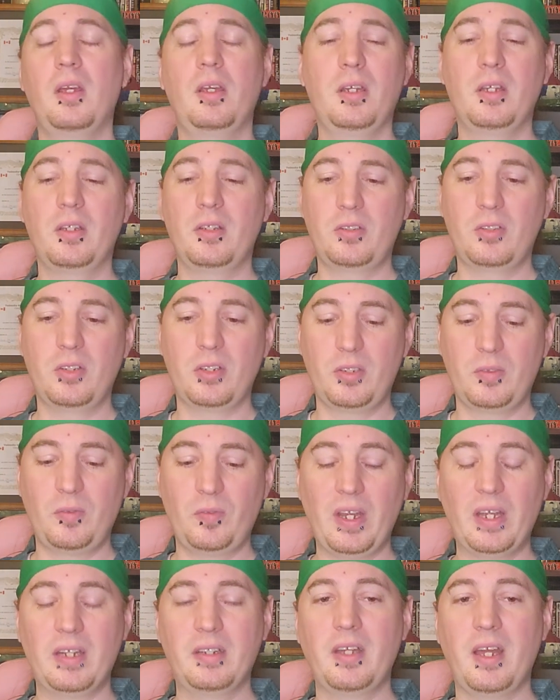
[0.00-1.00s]
It's just
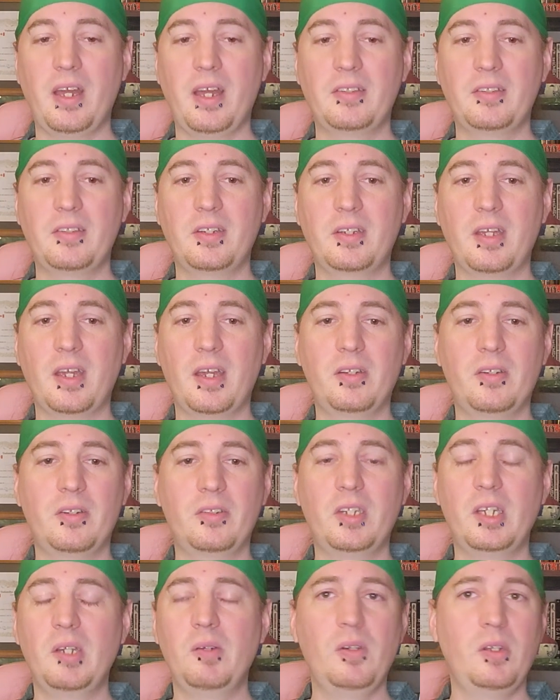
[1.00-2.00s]
fantastic. And
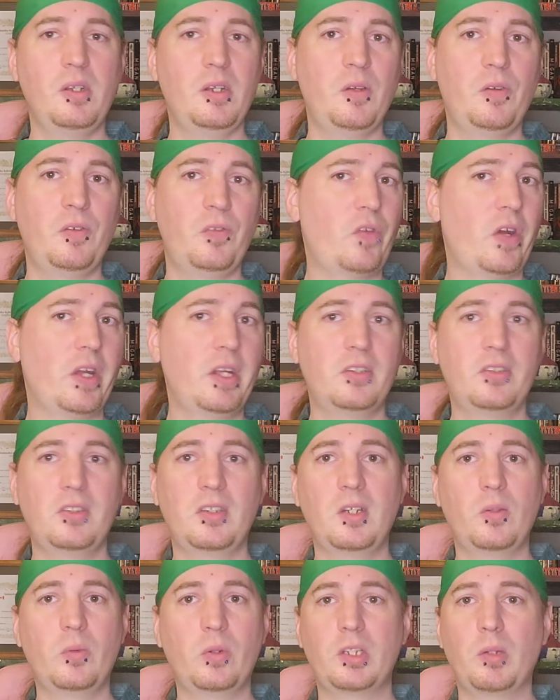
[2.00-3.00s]
there's even a fight
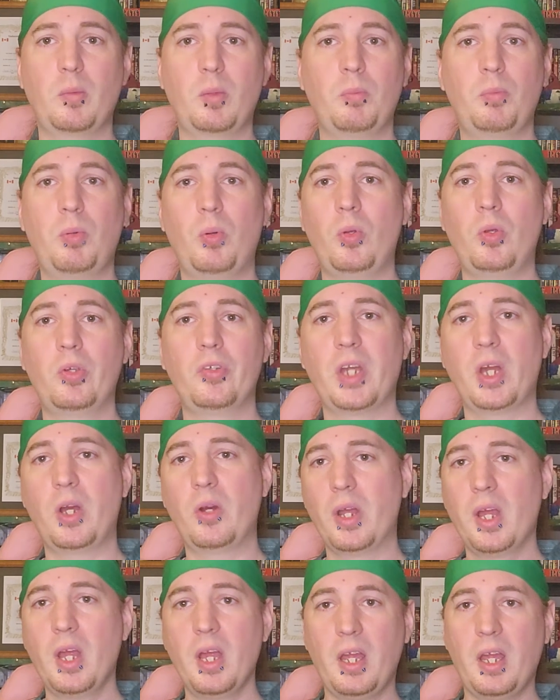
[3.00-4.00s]
scene where someone pulls
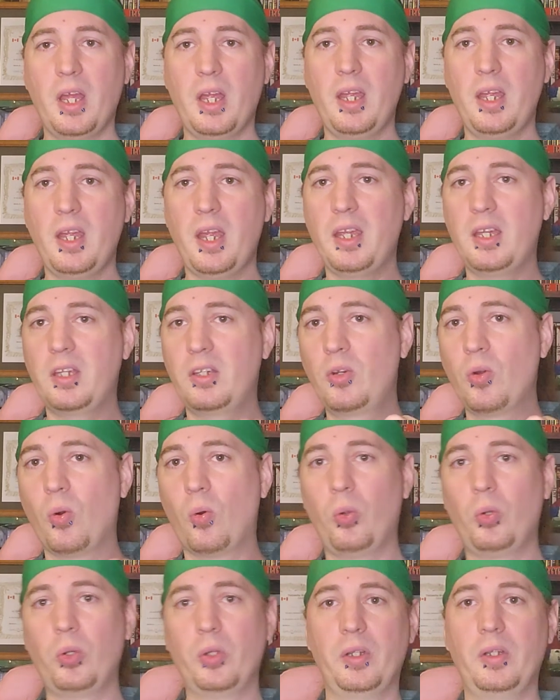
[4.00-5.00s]
out a
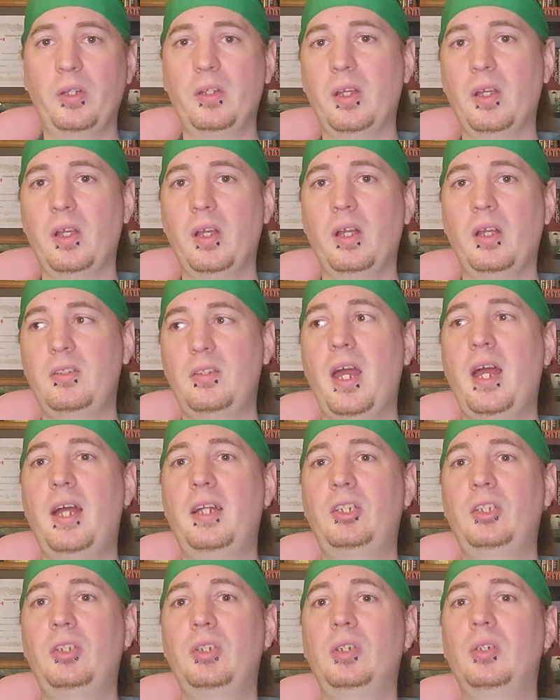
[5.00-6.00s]
golden
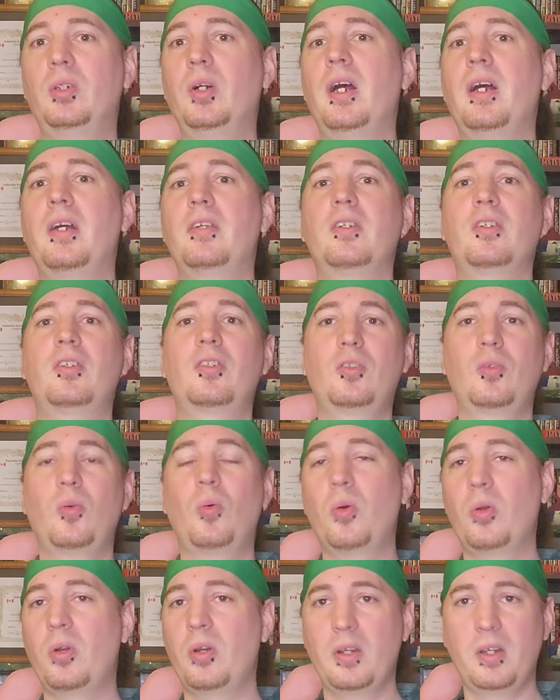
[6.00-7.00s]
statue as a
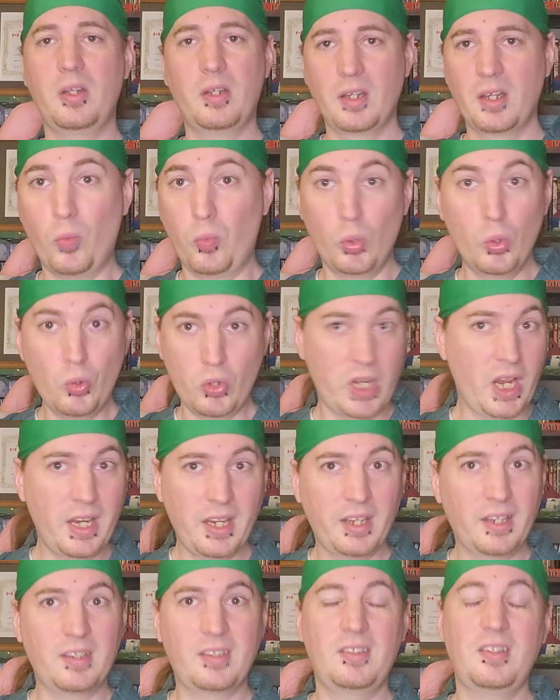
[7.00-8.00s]
sword, the
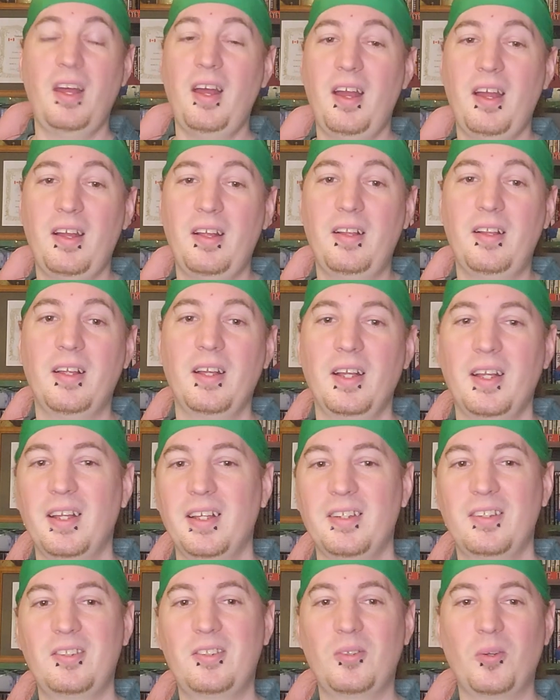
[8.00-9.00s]
Wu-Tang style
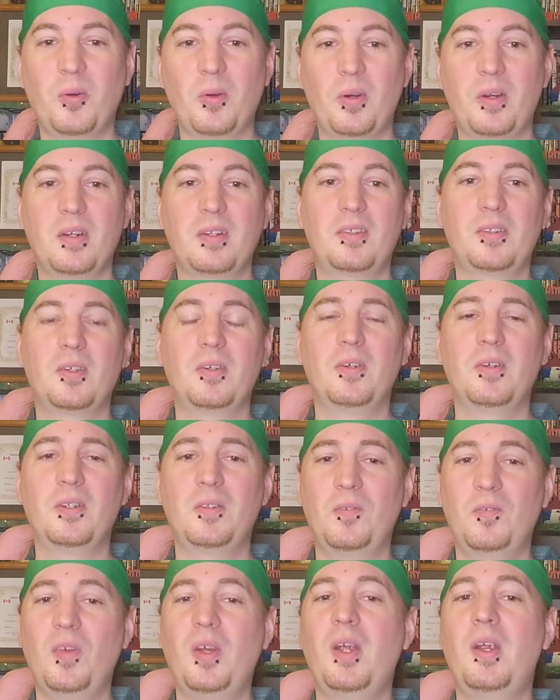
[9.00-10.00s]
sword. So
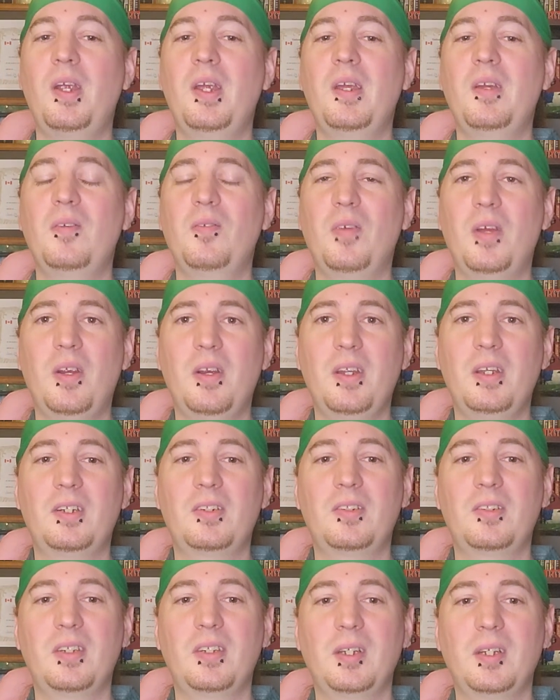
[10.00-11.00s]
it's very, very
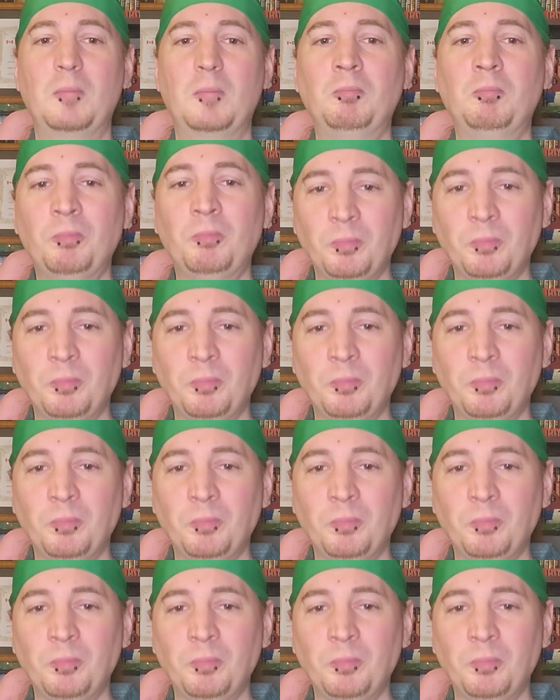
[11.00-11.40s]
interesting.